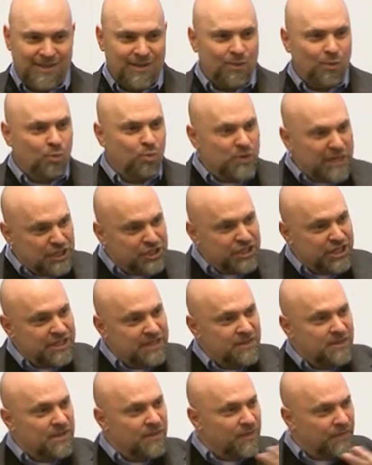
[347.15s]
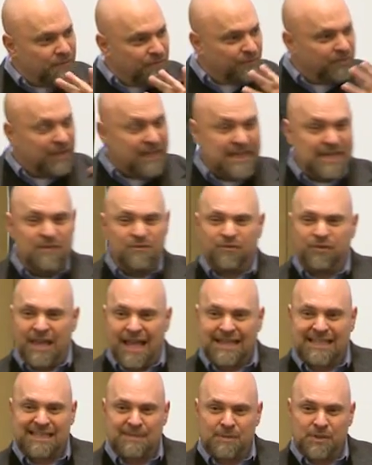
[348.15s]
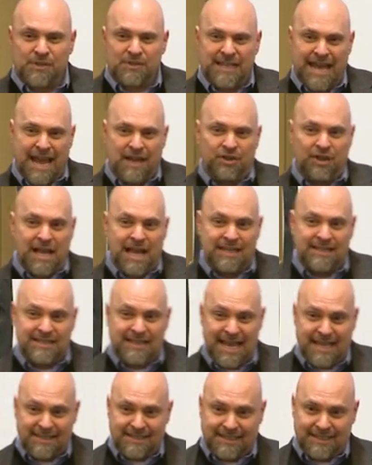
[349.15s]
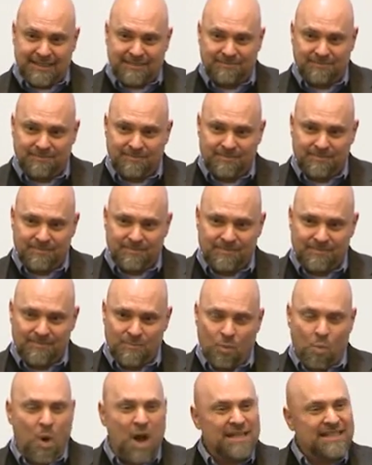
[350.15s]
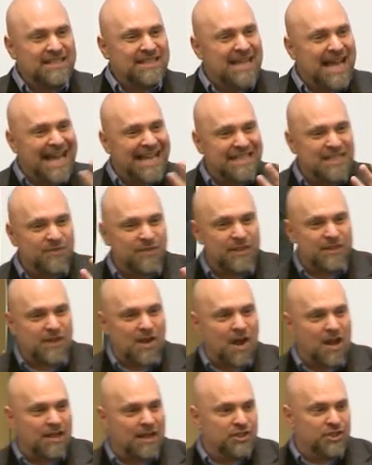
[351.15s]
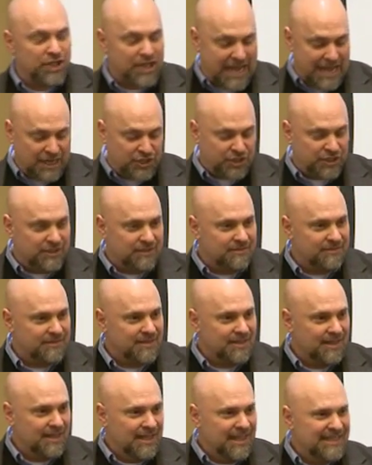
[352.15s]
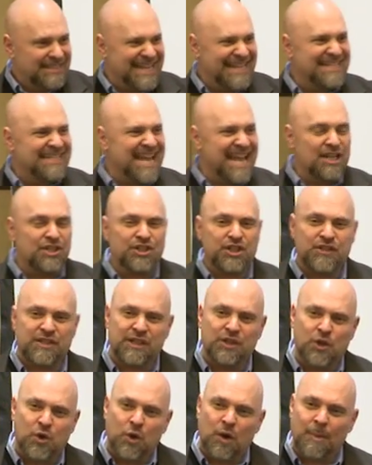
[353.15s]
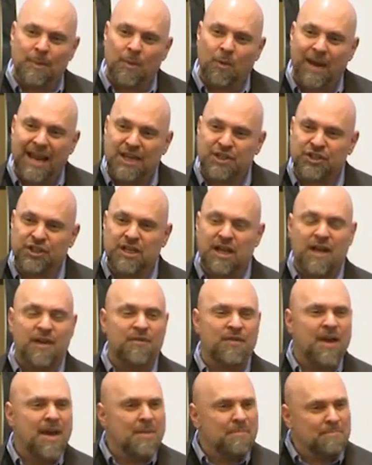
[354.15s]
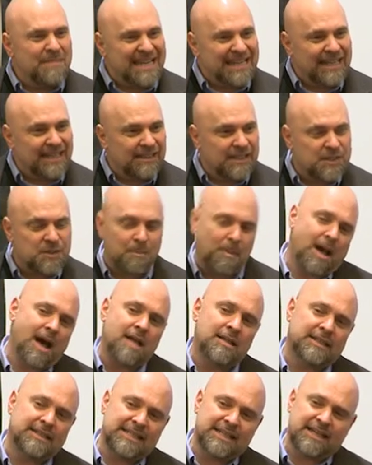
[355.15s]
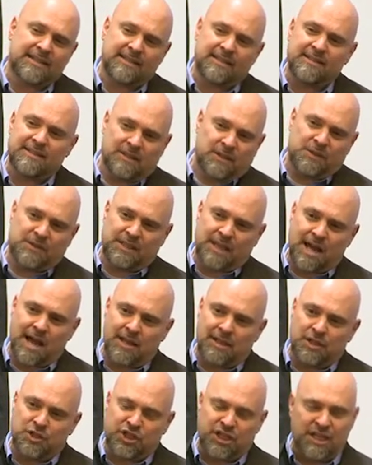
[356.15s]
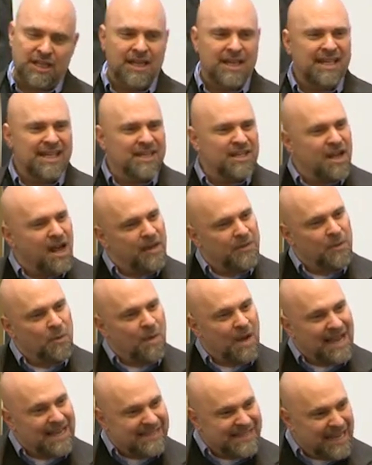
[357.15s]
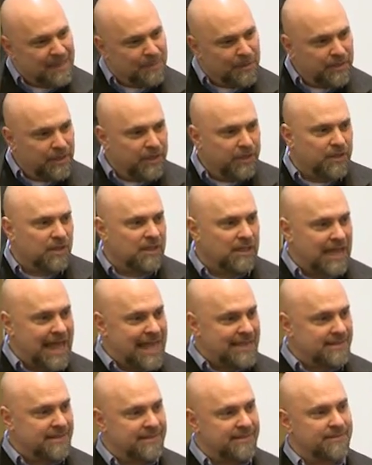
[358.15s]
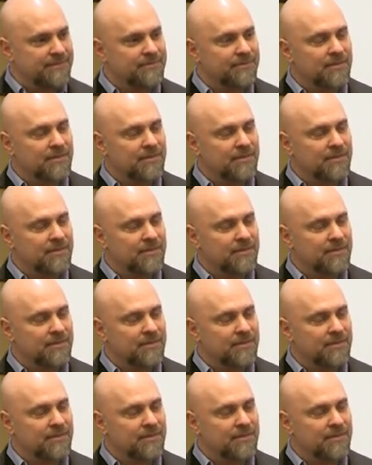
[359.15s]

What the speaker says: Rigid, inflexible standardized testing, one-size-fits-all education, tendentious incorporation of meaningless politics and sociology into otherwise apolitical classes.